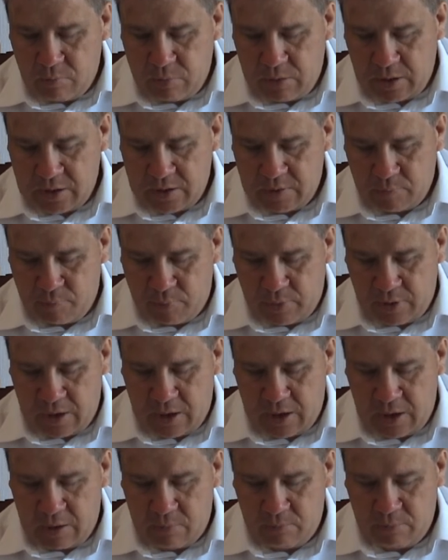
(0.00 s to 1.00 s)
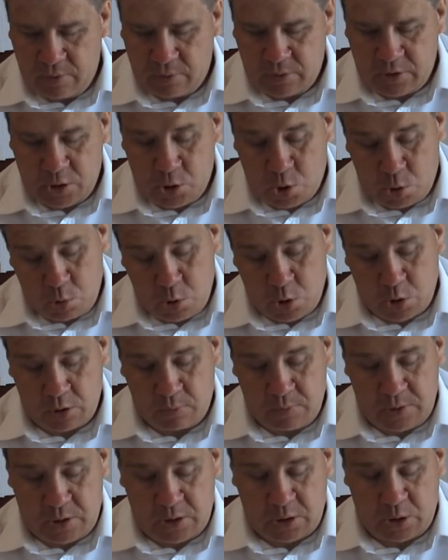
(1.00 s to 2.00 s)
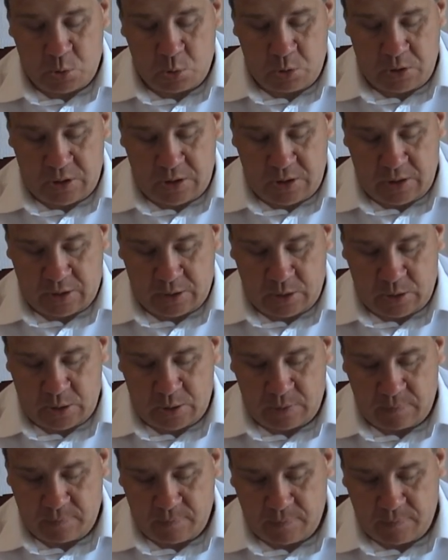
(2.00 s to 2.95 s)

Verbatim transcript: place of prayer built in Jerusalem in 636.